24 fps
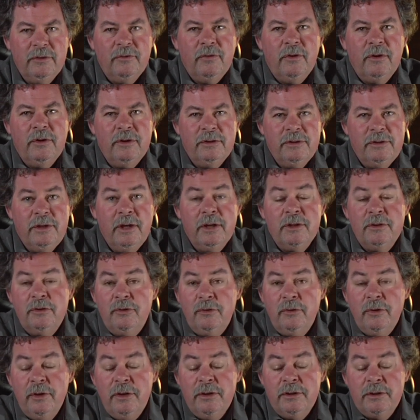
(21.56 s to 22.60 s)
as far as
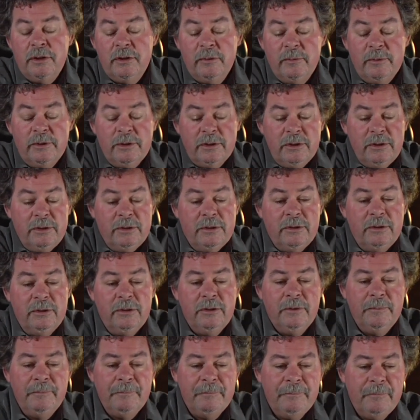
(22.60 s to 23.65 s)
textual criticism is
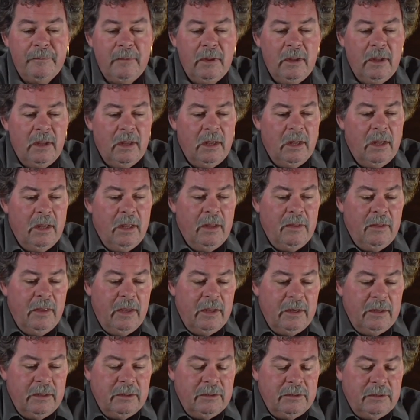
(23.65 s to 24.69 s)
concerned?
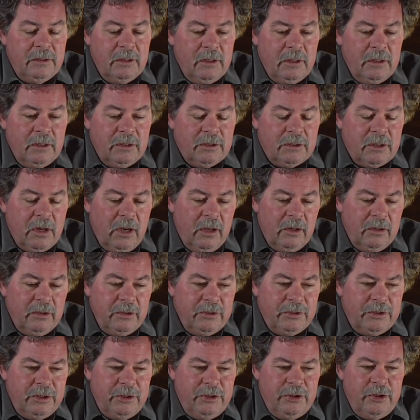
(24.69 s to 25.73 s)
That is,
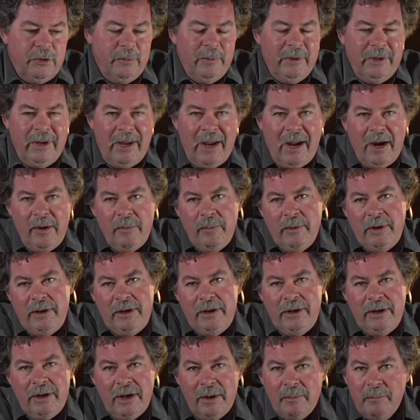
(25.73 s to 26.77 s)
scholars determine how many
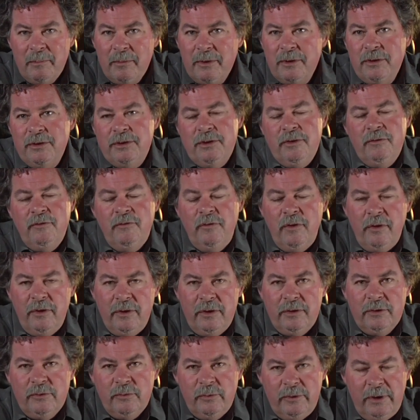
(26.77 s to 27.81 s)
numbers of
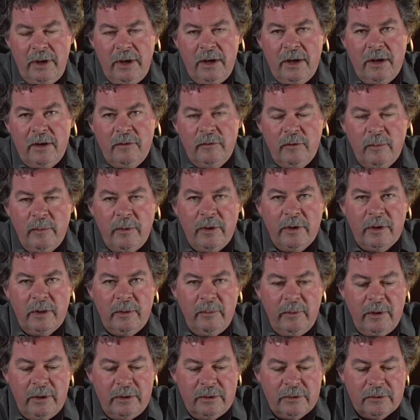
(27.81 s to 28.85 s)
variants we have among
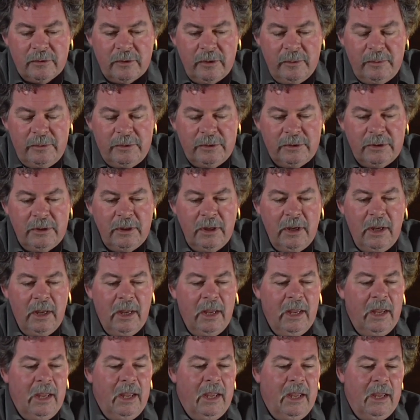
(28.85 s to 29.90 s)
the manuscripts,
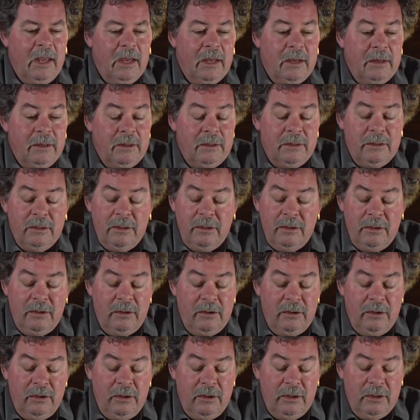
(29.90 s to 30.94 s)
and
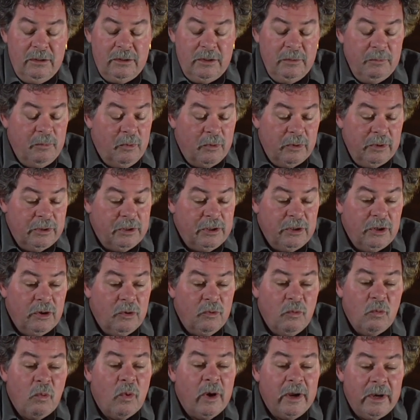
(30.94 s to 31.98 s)
it's important to know
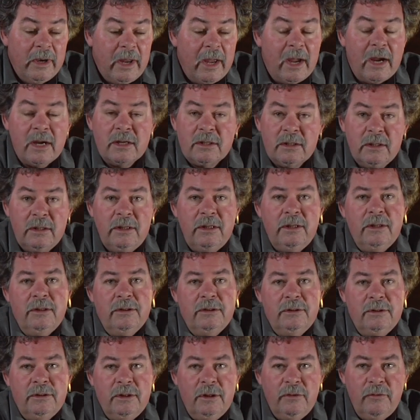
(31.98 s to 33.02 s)
what actually
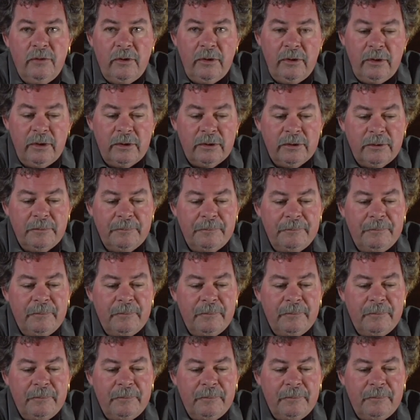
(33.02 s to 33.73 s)
is a variant.